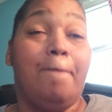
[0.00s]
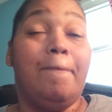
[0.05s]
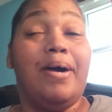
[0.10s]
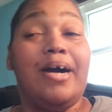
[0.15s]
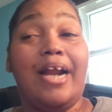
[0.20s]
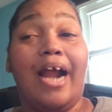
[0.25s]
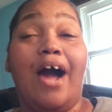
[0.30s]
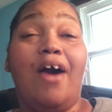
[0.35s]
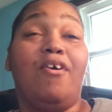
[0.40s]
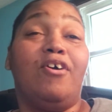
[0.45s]

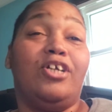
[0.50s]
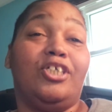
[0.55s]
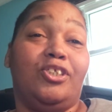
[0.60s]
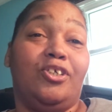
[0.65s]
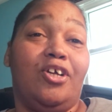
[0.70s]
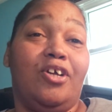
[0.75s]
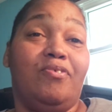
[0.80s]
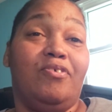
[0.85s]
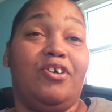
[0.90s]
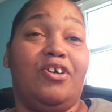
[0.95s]
But I'm going to show
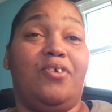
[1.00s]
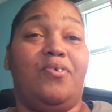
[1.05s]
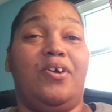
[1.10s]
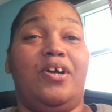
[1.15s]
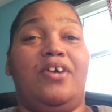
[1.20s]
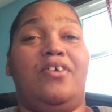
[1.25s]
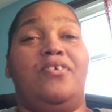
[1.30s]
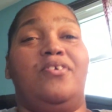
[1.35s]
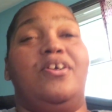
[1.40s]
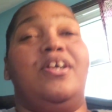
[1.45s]
you real
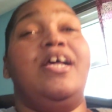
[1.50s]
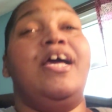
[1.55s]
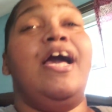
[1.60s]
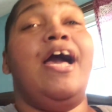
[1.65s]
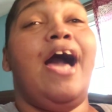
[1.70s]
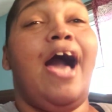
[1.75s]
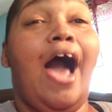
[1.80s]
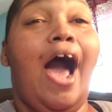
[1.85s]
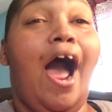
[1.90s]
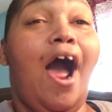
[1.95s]
quick. Hold on.
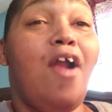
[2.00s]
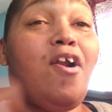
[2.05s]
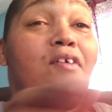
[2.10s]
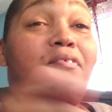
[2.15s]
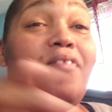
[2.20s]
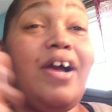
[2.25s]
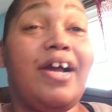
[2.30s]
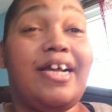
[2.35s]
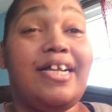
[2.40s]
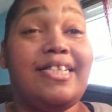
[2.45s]
I don't
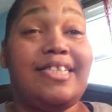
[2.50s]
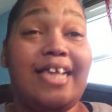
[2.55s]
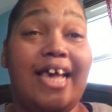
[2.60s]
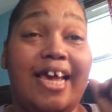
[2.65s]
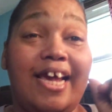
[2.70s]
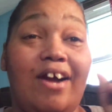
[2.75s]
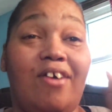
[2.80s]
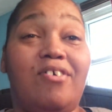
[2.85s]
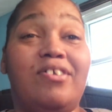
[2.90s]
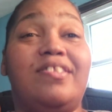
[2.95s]
know if I can
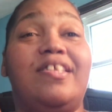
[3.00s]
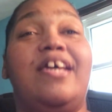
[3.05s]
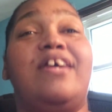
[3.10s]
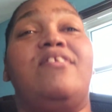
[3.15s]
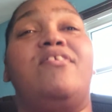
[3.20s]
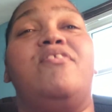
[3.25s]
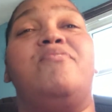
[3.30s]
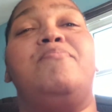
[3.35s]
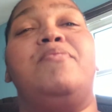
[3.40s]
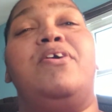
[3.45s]
take, I'm going to take it
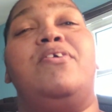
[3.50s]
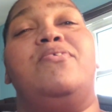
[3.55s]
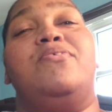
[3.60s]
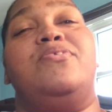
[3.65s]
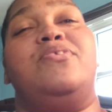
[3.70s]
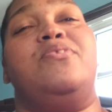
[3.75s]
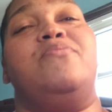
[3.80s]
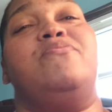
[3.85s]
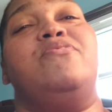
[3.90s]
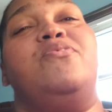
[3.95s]
off my
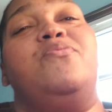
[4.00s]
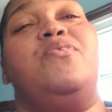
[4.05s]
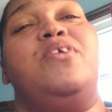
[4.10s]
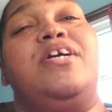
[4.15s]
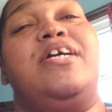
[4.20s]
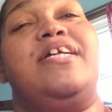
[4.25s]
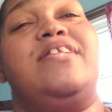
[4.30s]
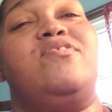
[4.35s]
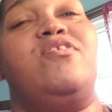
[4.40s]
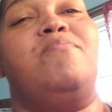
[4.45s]
holster real
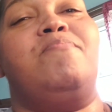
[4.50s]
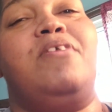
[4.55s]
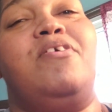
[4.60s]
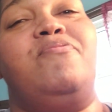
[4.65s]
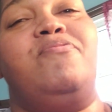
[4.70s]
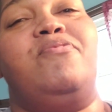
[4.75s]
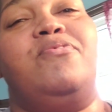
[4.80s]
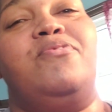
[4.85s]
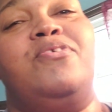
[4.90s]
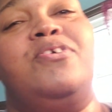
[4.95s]
quick. It's on my
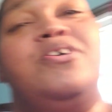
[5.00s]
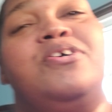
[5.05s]
phone.